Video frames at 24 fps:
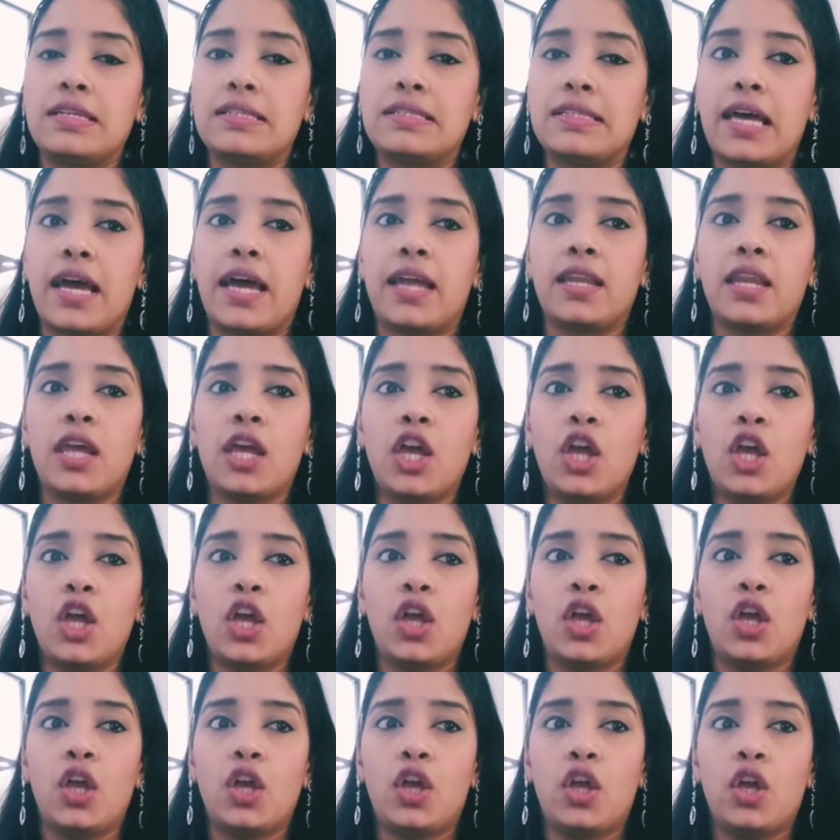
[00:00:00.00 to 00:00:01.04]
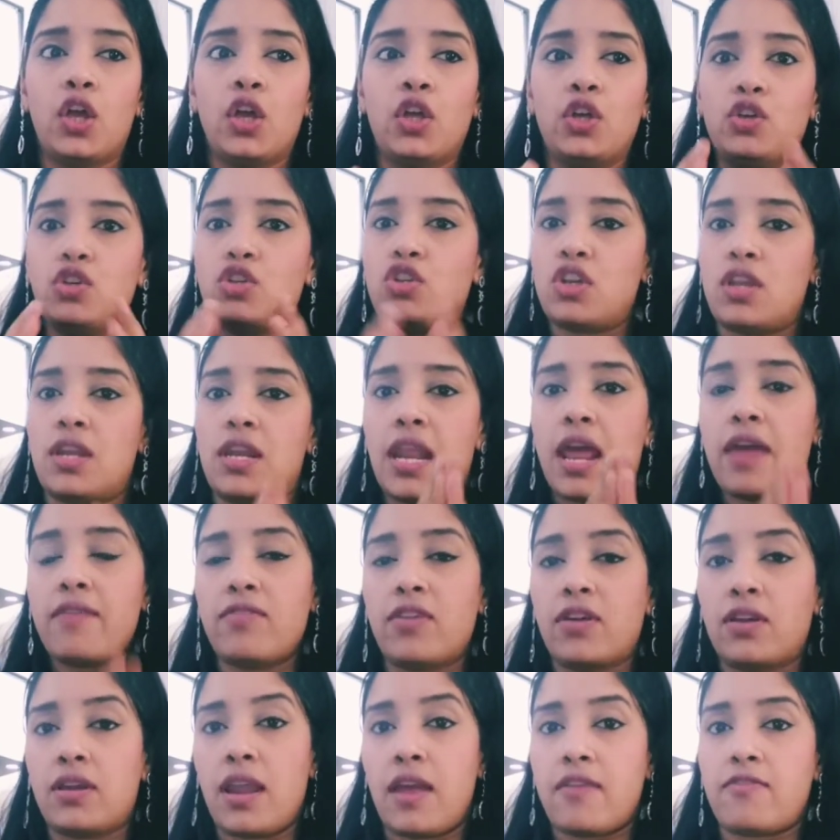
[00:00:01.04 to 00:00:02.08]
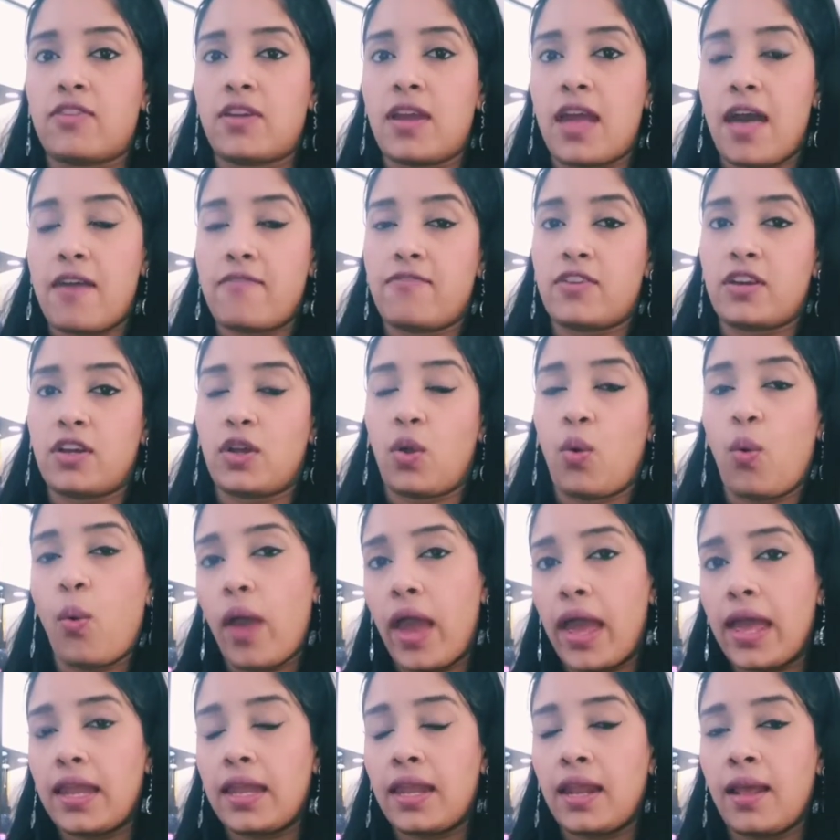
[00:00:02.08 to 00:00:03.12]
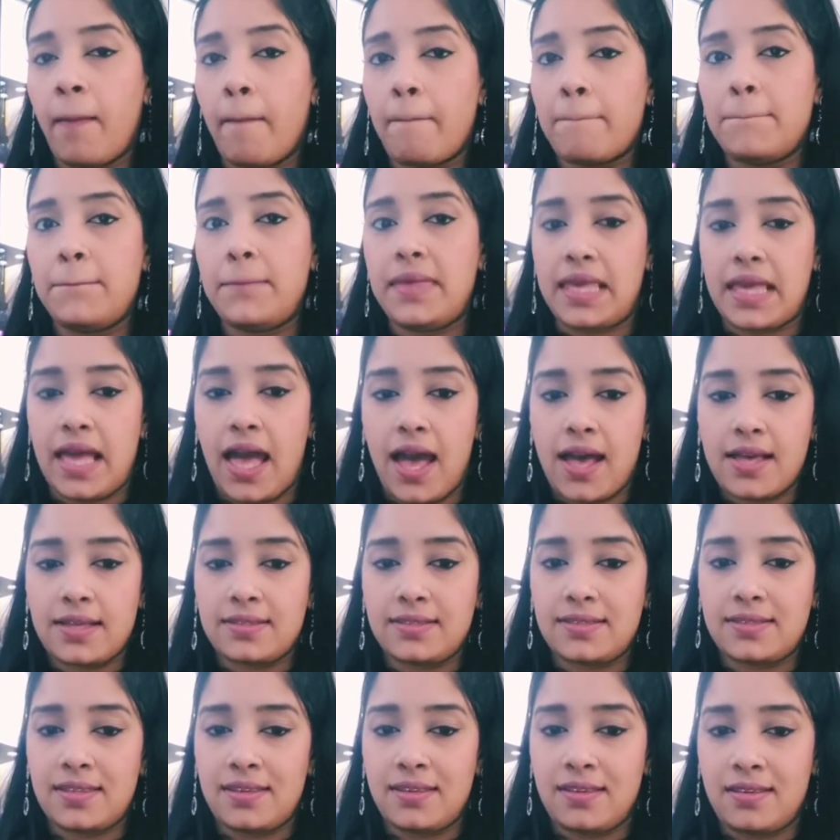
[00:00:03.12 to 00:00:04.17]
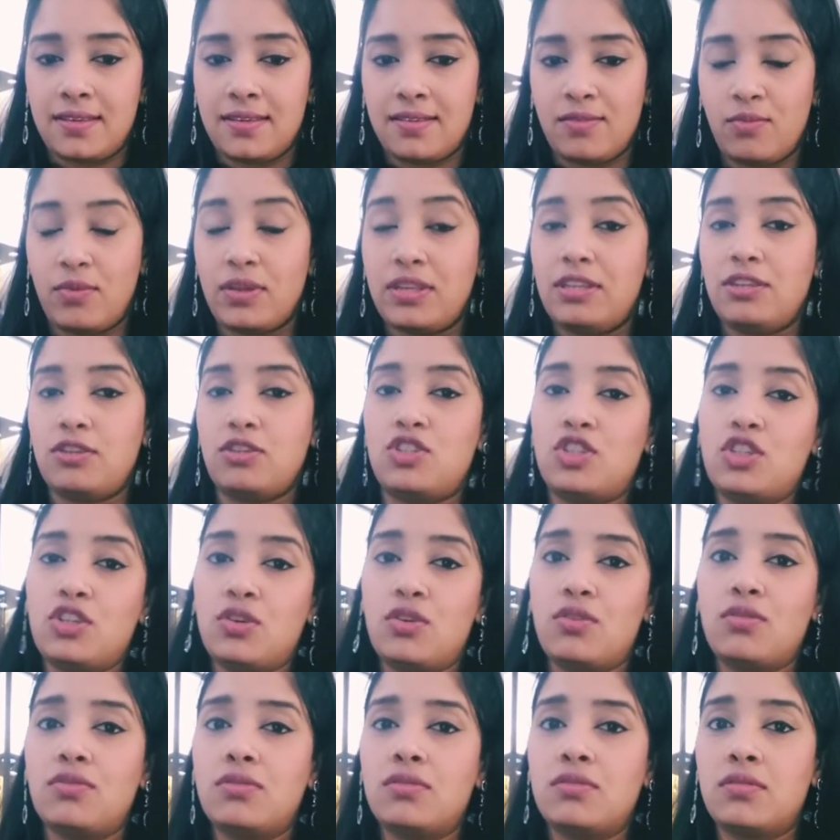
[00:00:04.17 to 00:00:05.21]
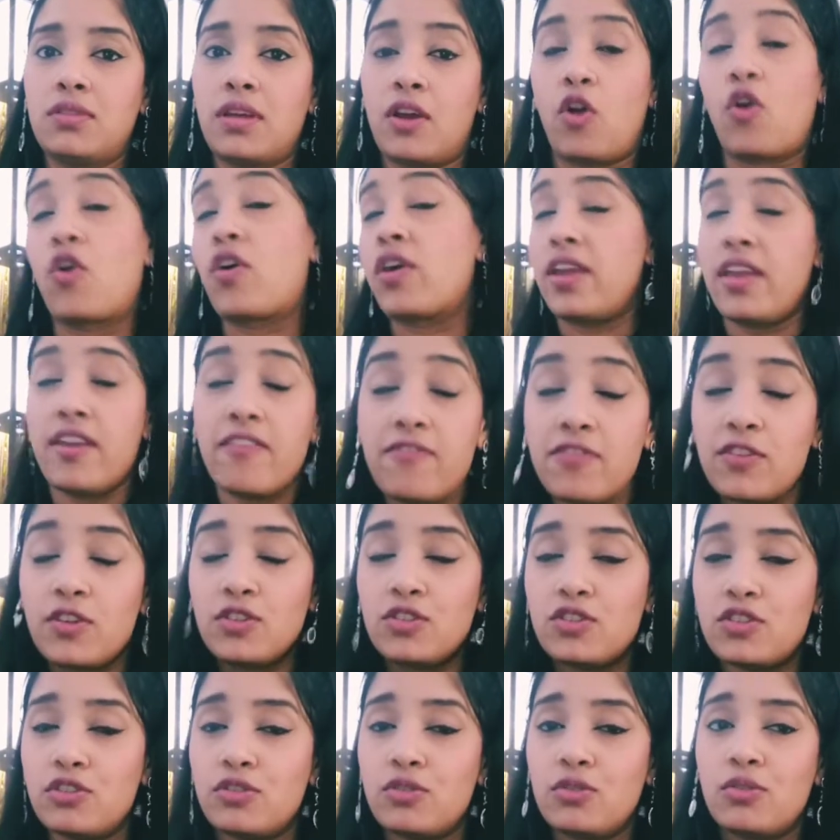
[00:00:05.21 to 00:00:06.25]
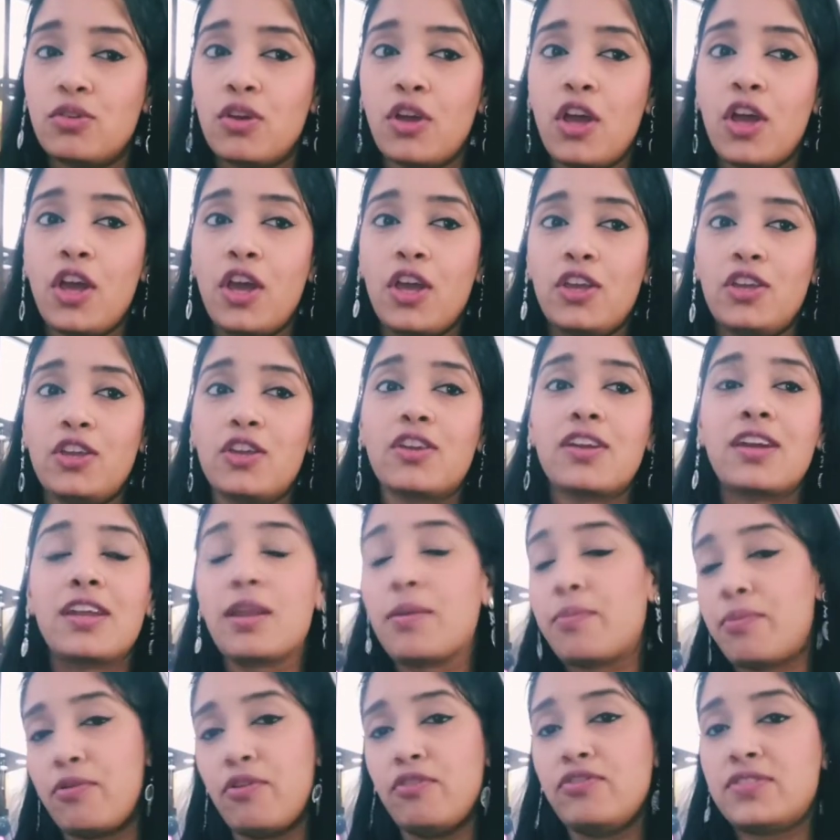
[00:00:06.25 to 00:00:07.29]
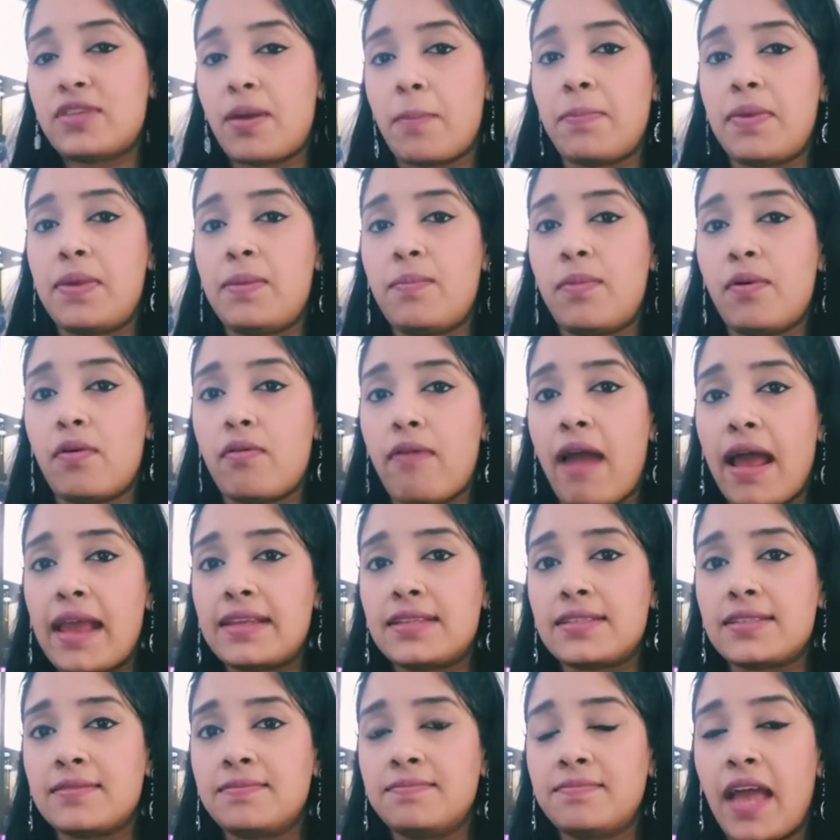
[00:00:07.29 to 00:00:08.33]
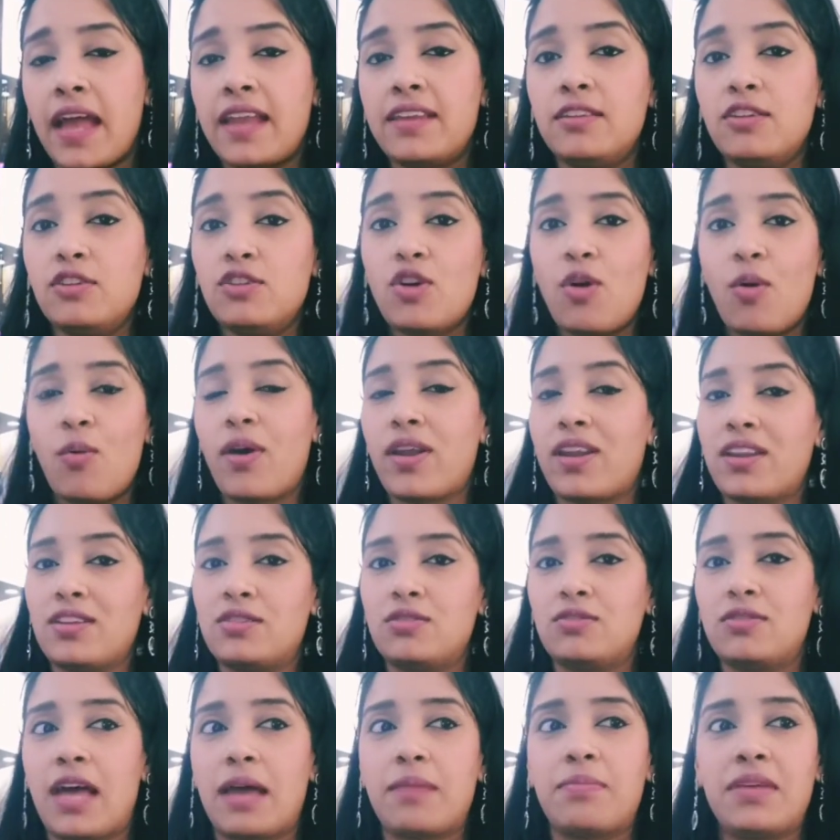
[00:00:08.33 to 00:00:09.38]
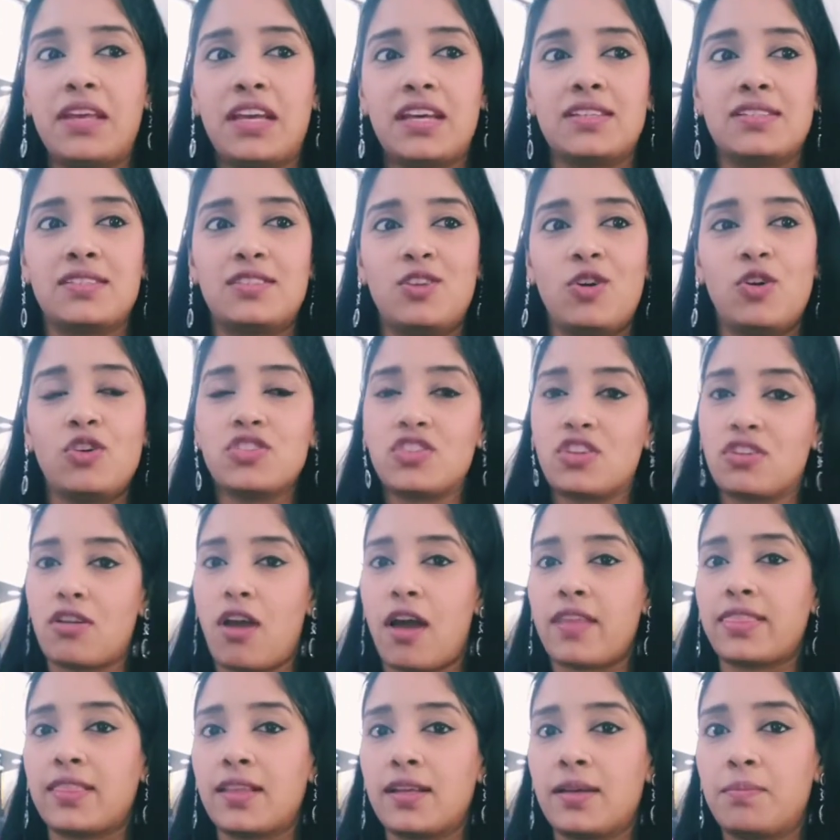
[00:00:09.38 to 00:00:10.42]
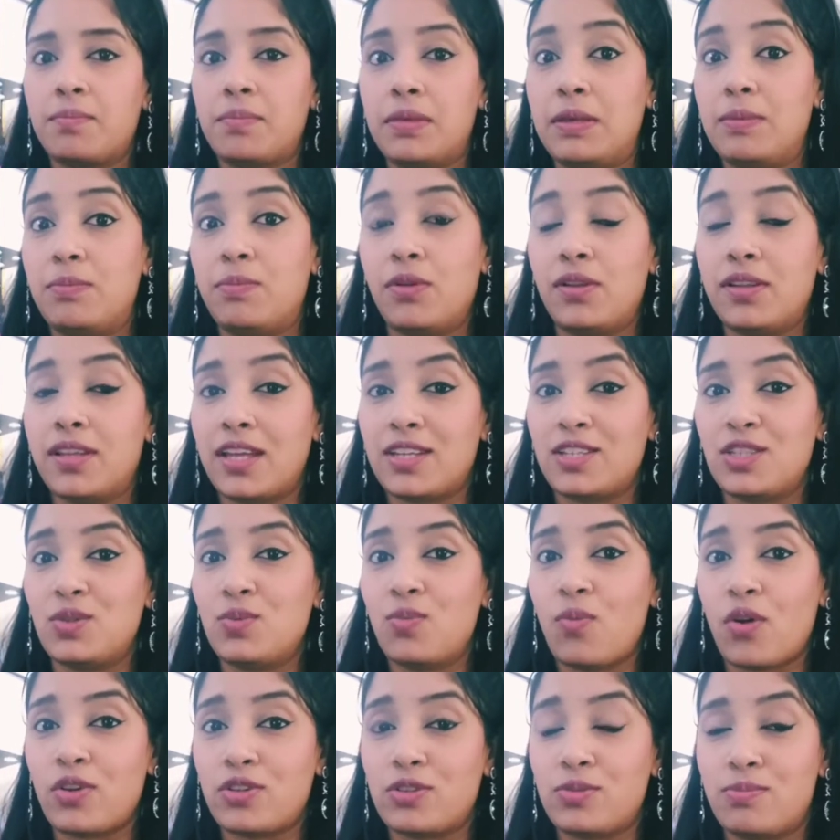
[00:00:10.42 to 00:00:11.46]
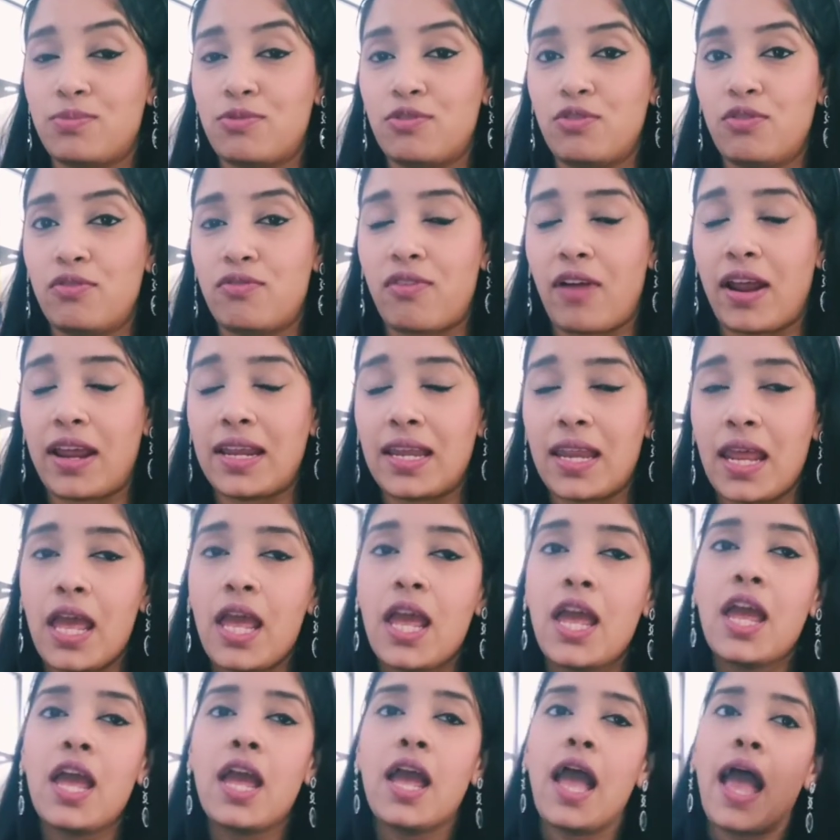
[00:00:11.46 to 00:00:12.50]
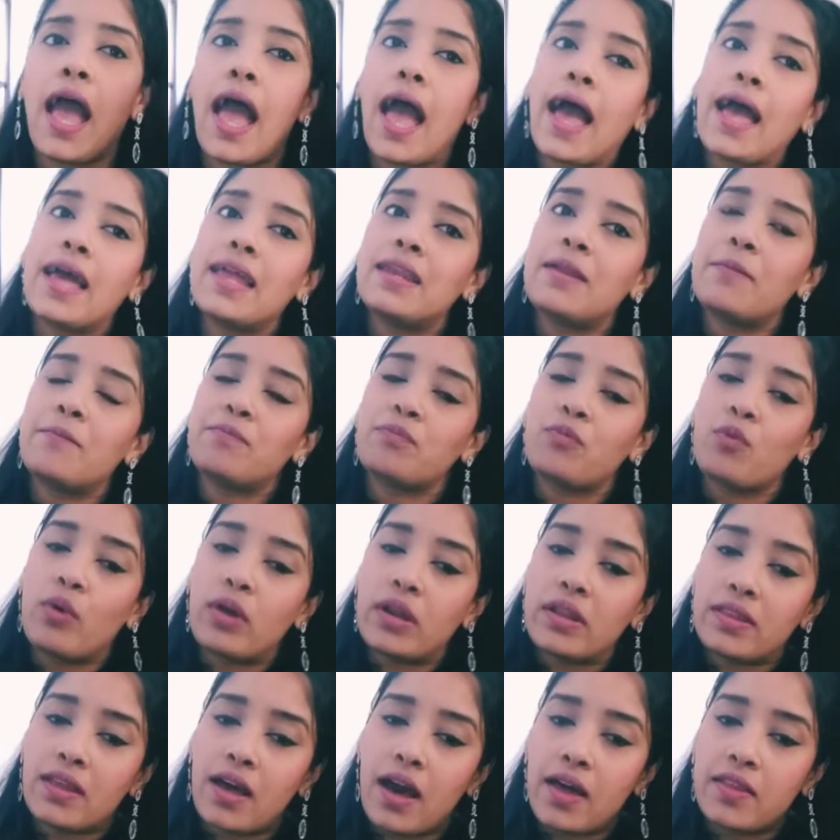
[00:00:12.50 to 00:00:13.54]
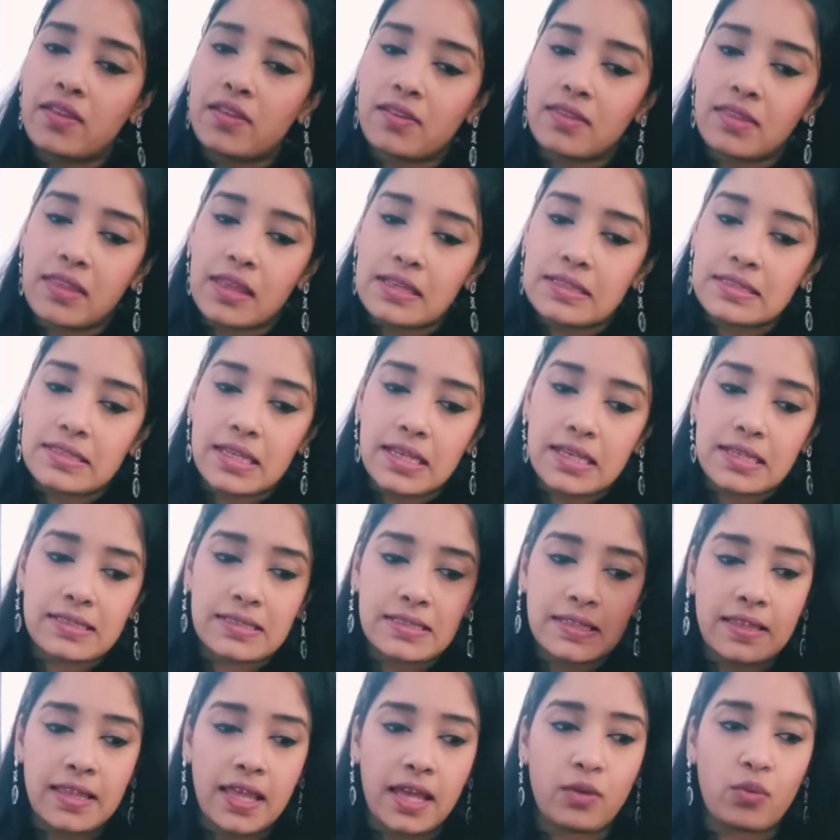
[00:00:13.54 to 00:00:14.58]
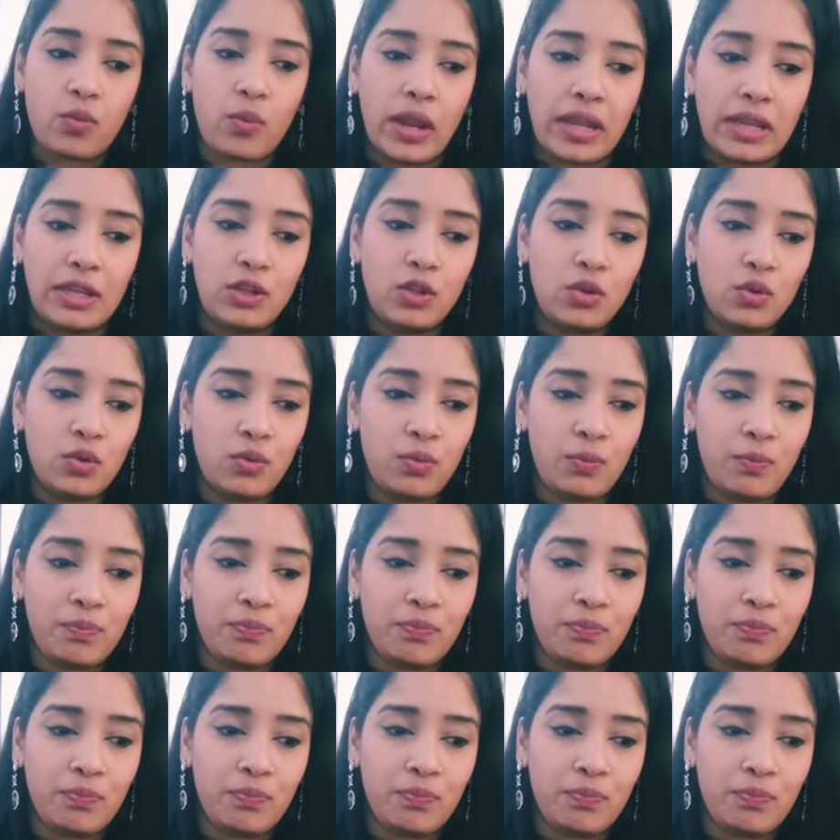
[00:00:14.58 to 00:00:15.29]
that you should never, ever quit, because when you do, or if you do, you're going to prove some people right. And you don't want to do that, because those are not the people that you want to prove right. And one of the other things is that when you